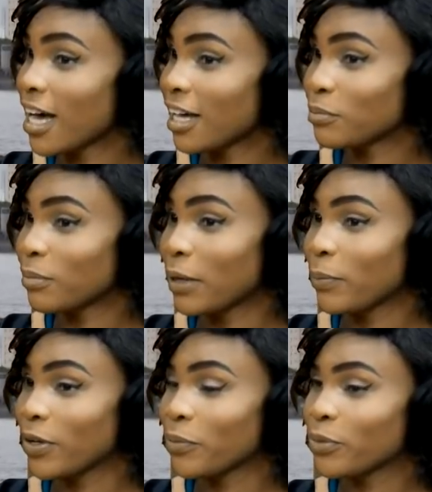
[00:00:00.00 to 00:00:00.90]
had my
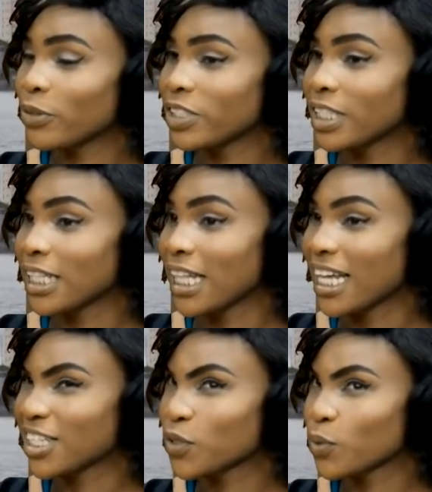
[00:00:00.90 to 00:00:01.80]
pet project
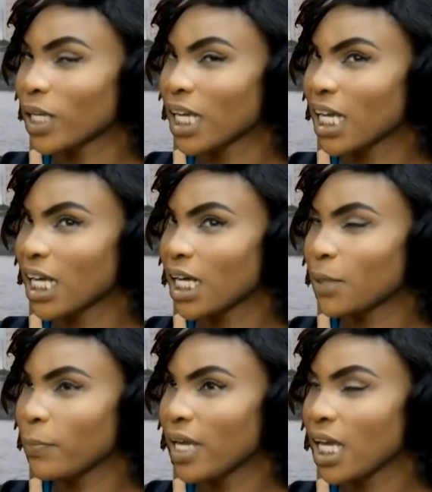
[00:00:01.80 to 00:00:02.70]
last week,
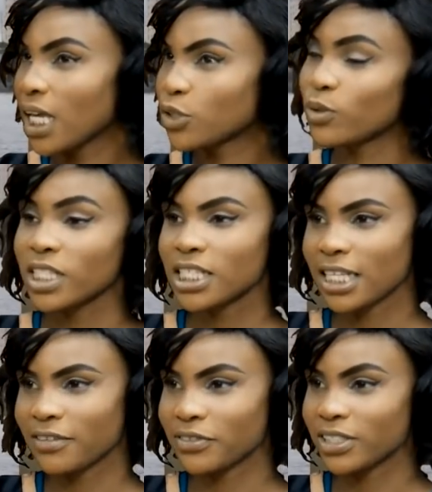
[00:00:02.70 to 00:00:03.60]
May
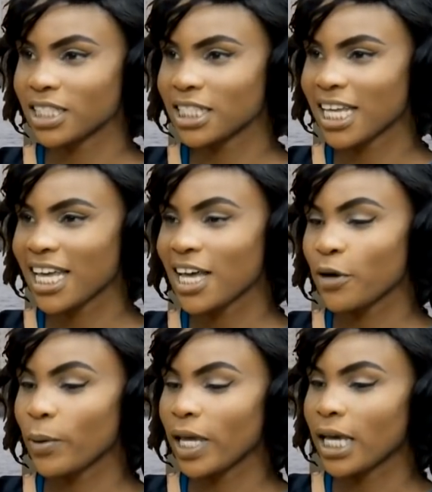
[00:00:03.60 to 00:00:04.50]
27th, okay.
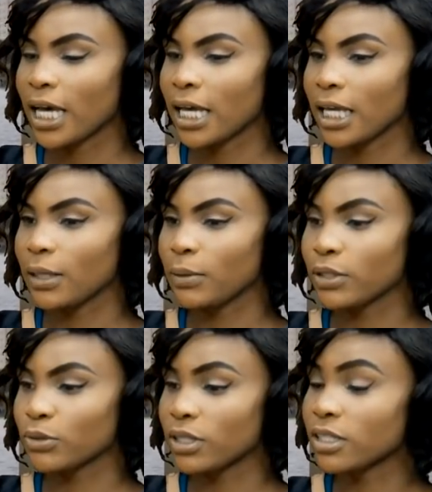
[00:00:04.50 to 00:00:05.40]
where I
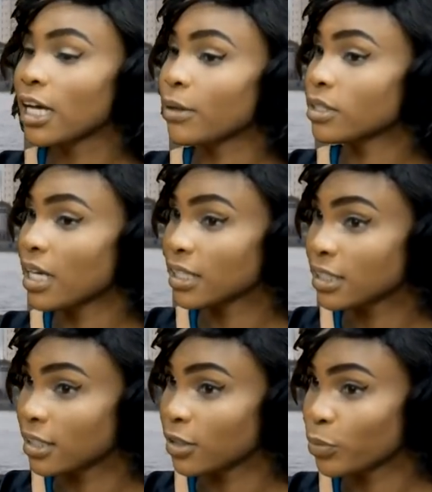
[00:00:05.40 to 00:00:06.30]
I tagged
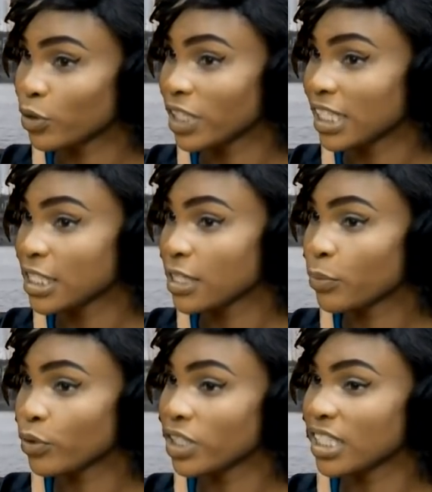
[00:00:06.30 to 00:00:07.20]
the project,
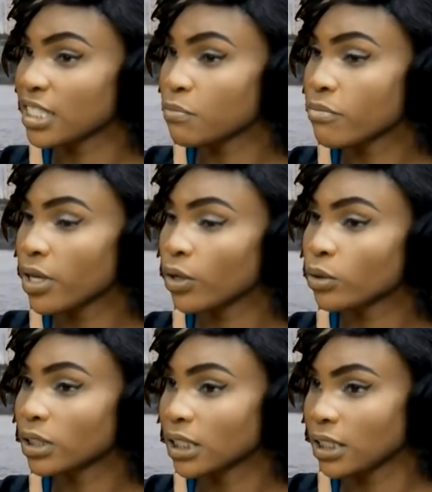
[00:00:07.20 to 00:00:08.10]
project
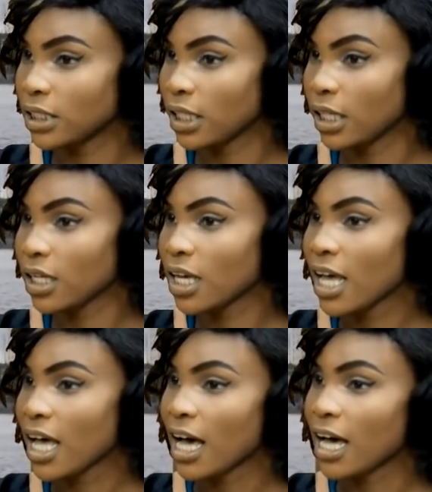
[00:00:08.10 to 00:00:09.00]
meal a day.
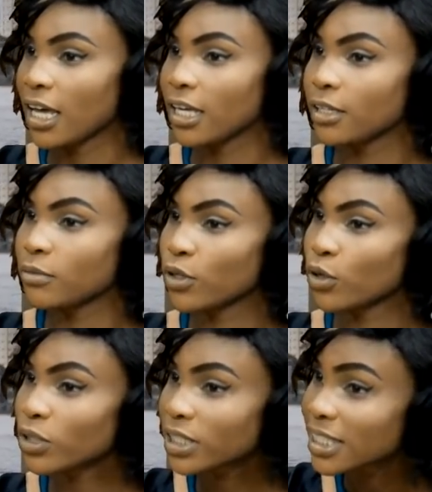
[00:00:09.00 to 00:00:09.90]
I
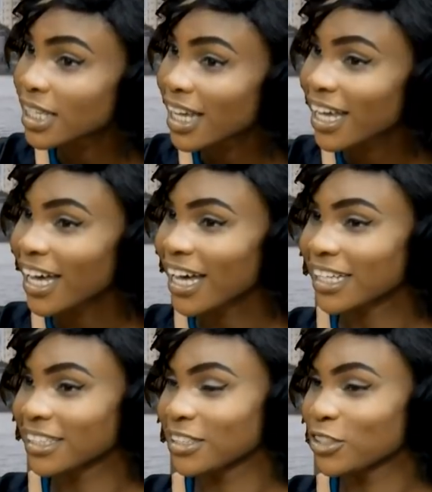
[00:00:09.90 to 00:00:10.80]
cooked
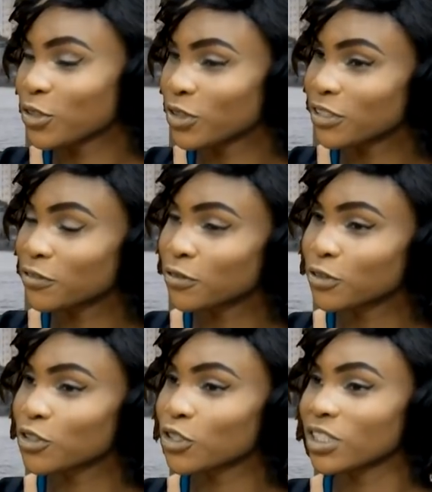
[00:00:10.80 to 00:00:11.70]
and took the
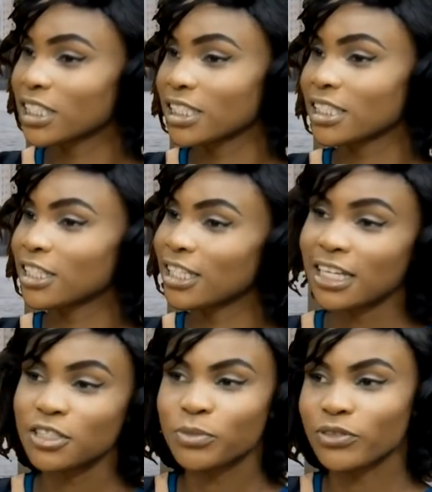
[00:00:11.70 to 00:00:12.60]
food to the
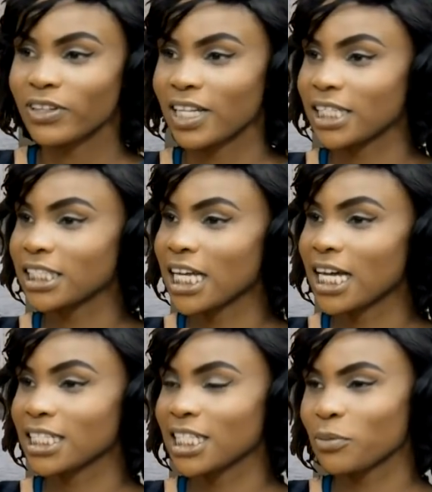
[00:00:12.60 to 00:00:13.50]
less privileged
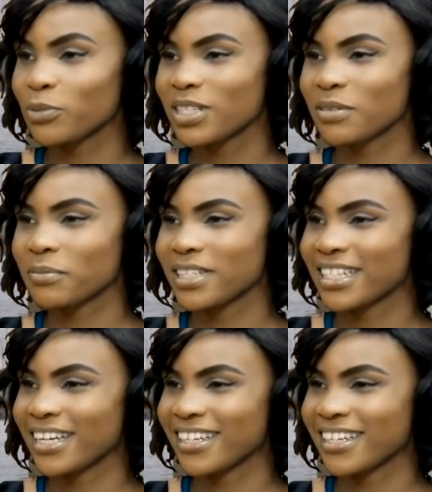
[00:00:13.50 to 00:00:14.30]
at wow. Ebute Meta.